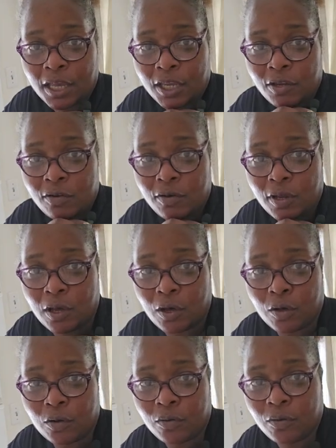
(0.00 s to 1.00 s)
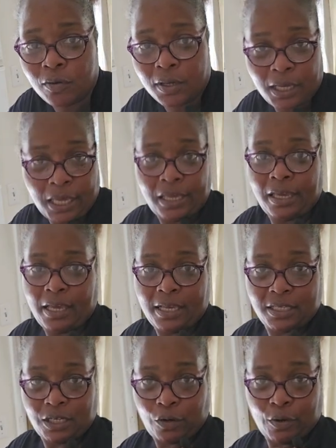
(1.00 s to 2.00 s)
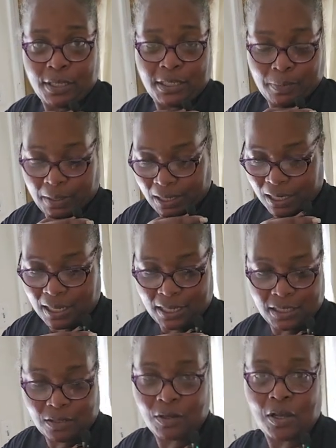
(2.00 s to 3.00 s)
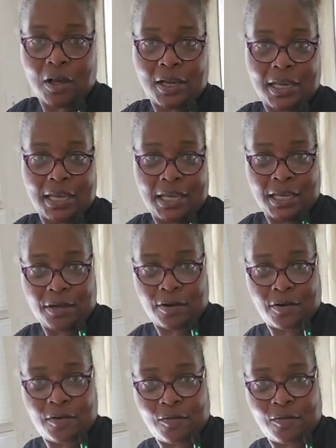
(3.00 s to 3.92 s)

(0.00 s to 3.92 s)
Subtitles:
you know, it's crisp and clean so y'all can hear,